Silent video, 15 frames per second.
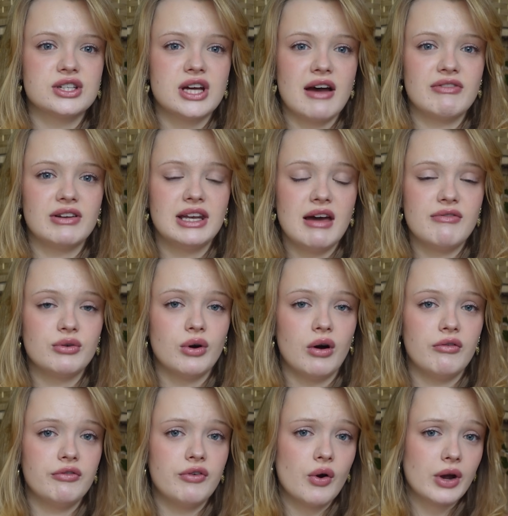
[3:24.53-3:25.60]
have a level
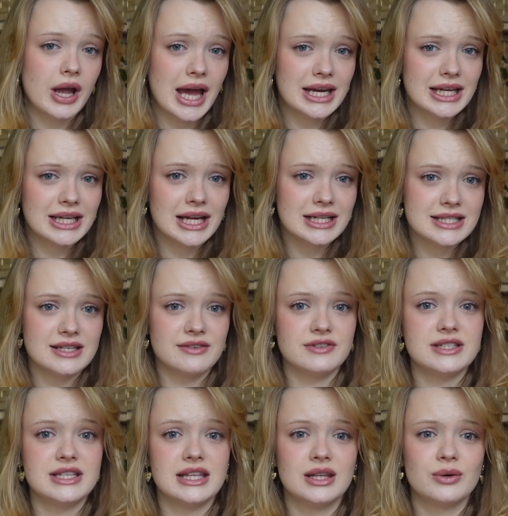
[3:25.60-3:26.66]
of volcanic
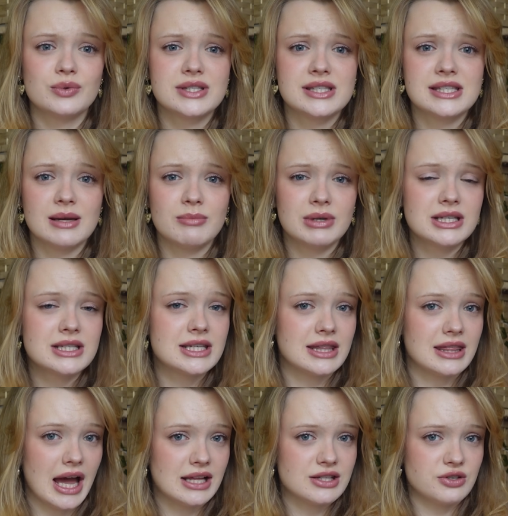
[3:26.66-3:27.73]
activity that was similar to
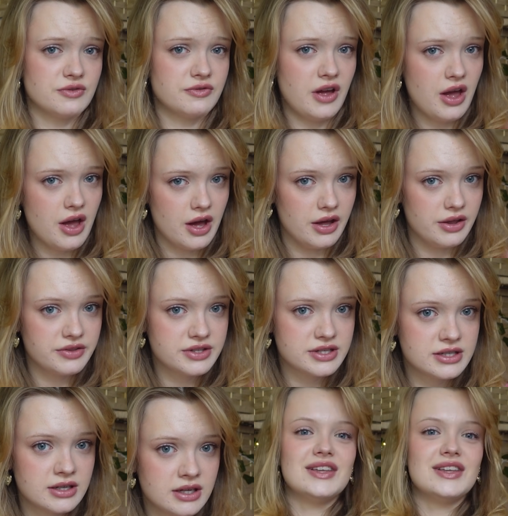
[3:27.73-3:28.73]
that of Earth's.